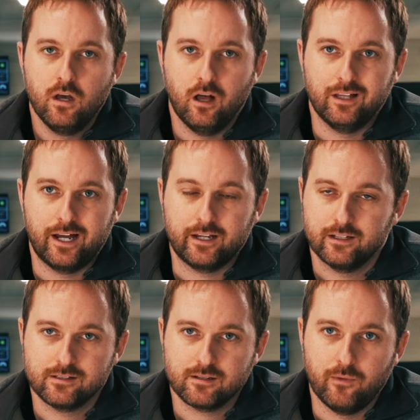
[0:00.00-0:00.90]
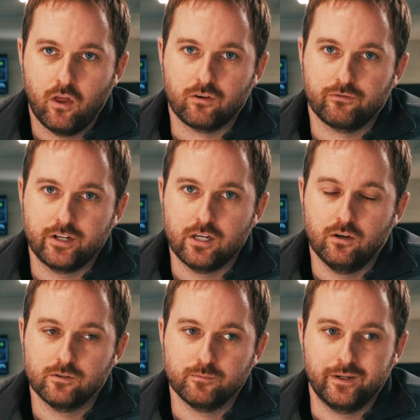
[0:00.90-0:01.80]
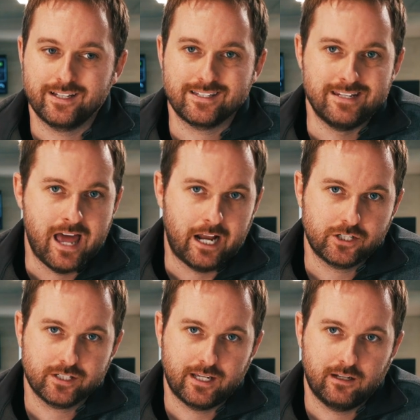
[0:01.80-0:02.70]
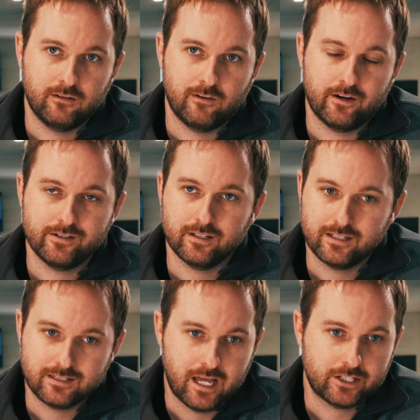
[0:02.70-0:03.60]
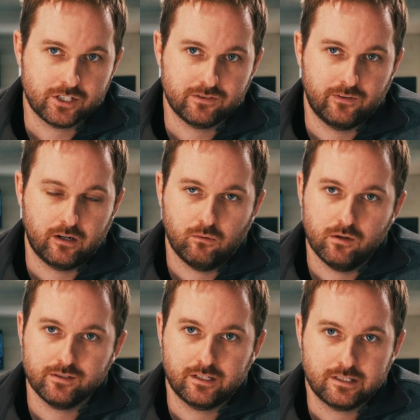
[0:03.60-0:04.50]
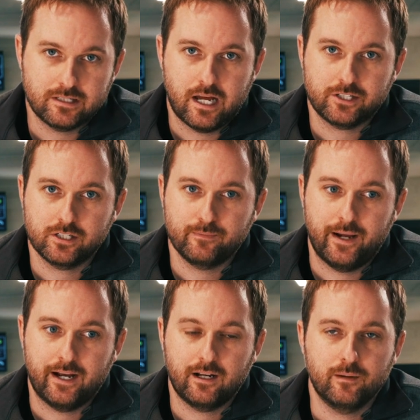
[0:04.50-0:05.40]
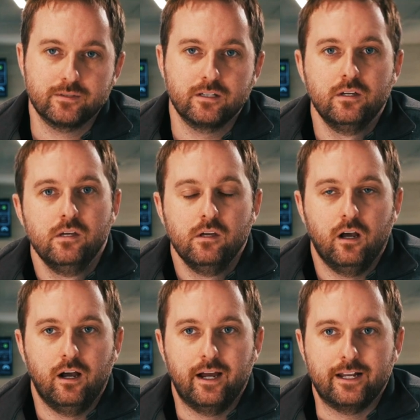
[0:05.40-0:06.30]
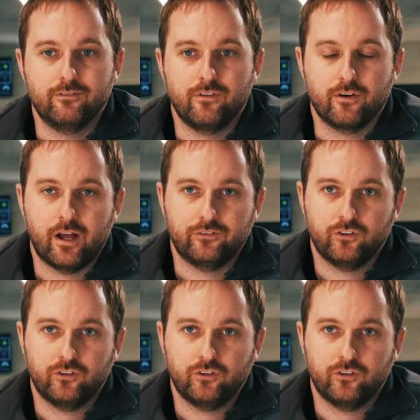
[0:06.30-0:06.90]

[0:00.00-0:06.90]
a lot in some other videos, but it's not just antivirus, and it's not just firewalls, and it's not just backups. And if they're not